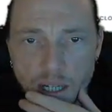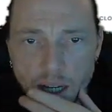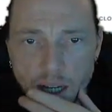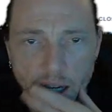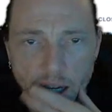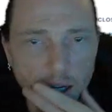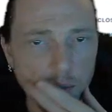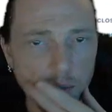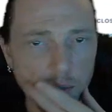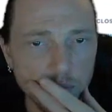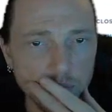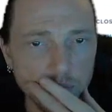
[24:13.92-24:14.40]

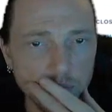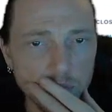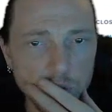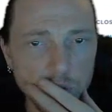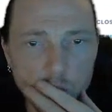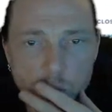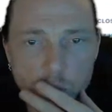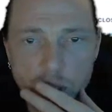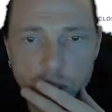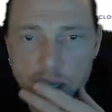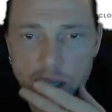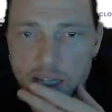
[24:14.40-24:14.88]

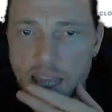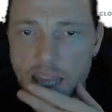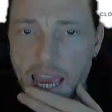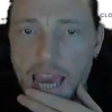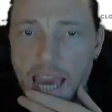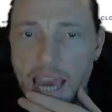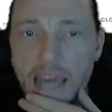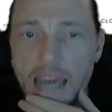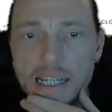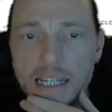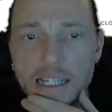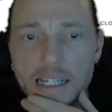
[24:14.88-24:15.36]
You can
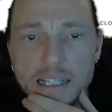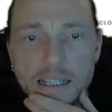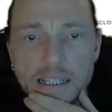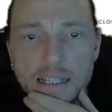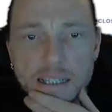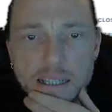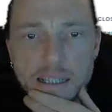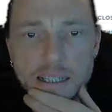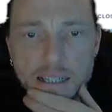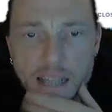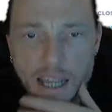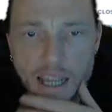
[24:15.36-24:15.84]
add it,
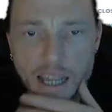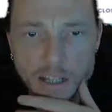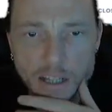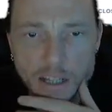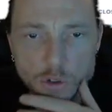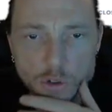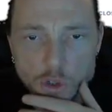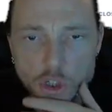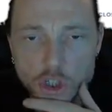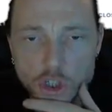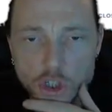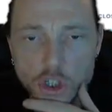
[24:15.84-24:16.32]
and
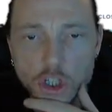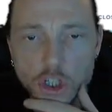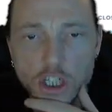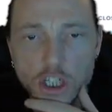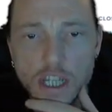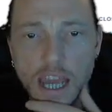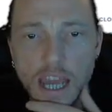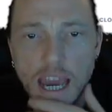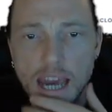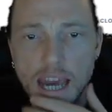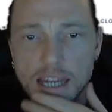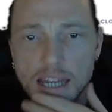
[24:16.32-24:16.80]
you
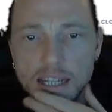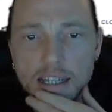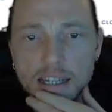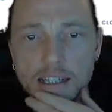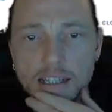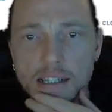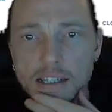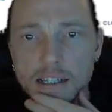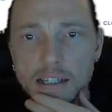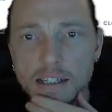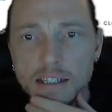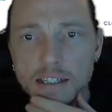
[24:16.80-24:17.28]
should add it,
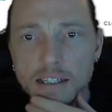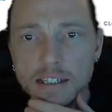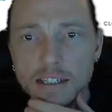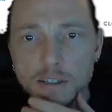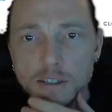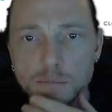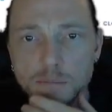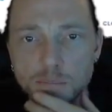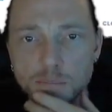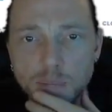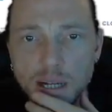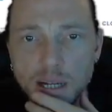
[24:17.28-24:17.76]

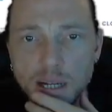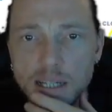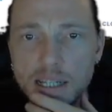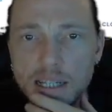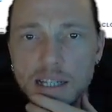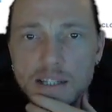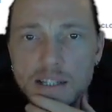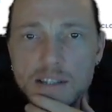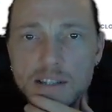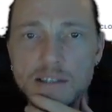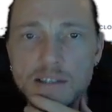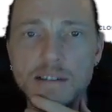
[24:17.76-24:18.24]
but
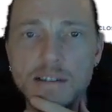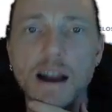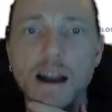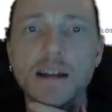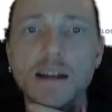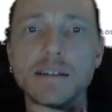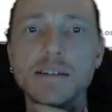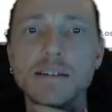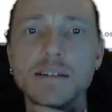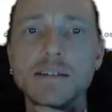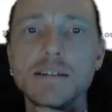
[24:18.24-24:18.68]
it's not